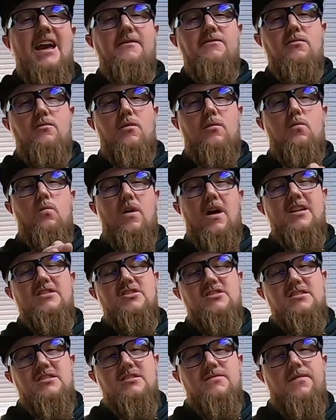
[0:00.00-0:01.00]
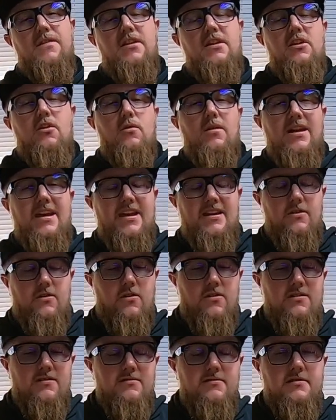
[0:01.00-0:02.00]
everyone watching this video in
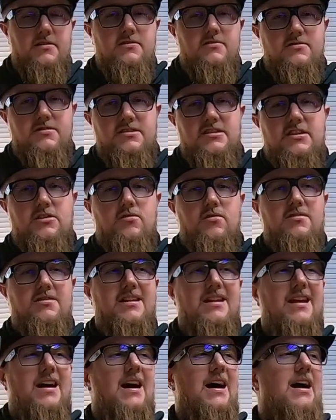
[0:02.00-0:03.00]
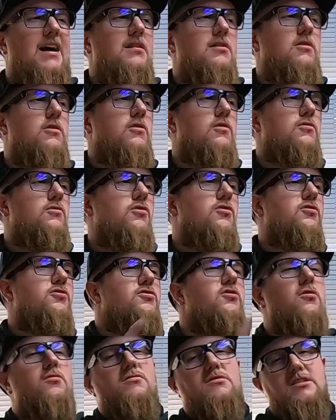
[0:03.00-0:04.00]
on a little secret that I learned
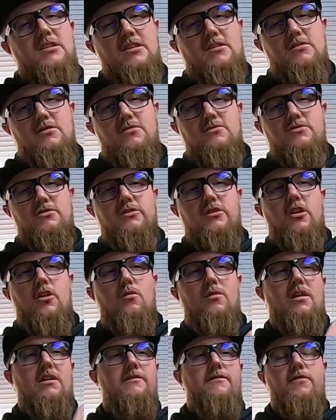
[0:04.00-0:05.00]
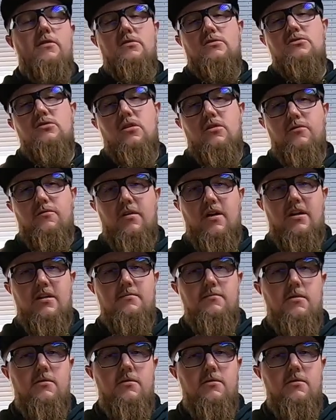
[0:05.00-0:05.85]
13 years ago when I first started riding